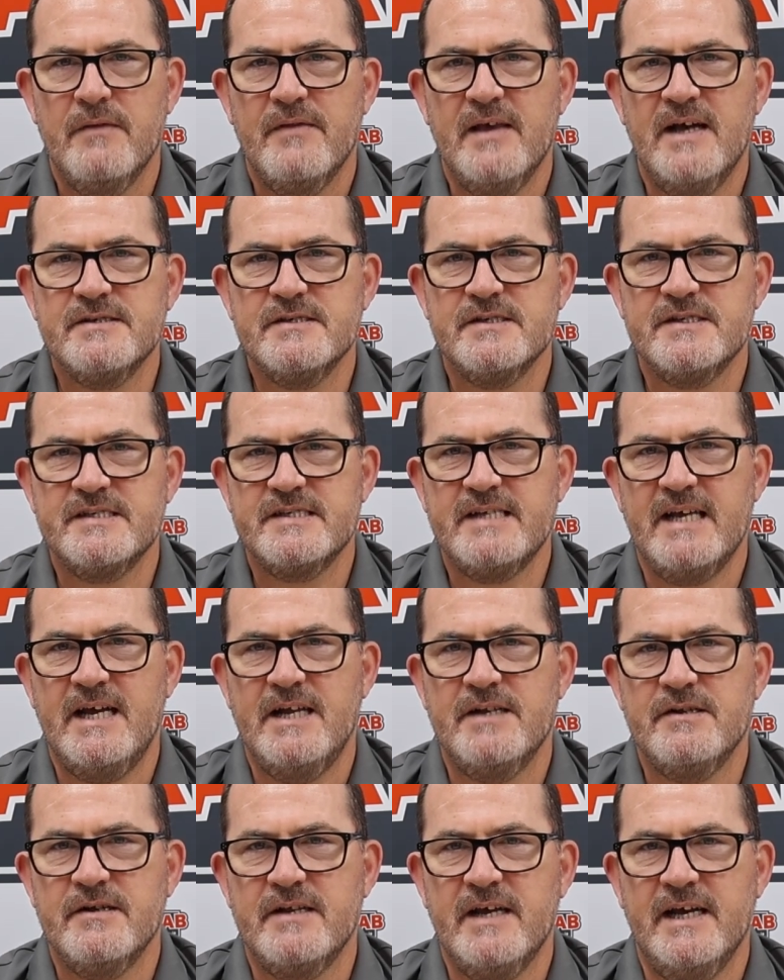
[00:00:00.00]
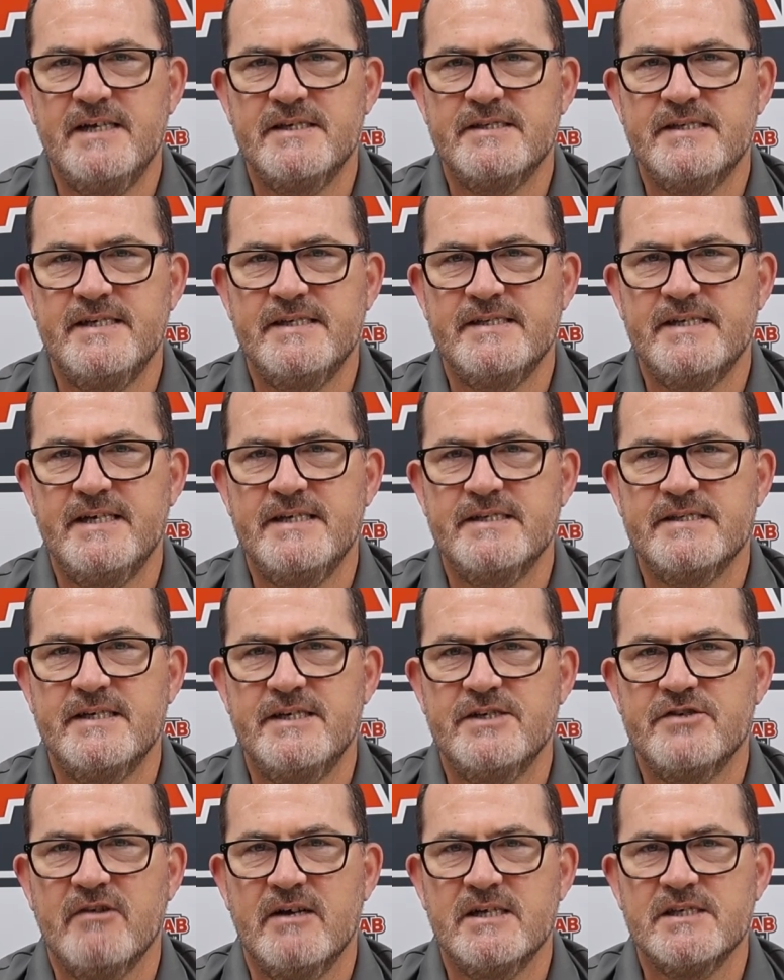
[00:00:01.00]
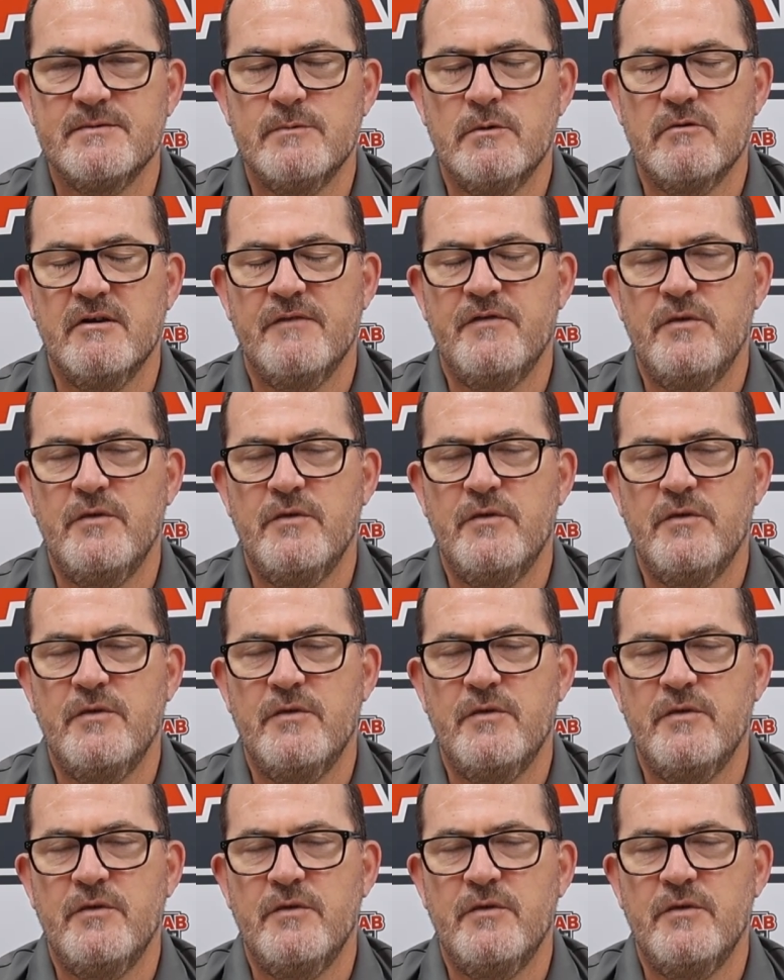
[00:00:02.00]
That's a standard AC/DC transformer.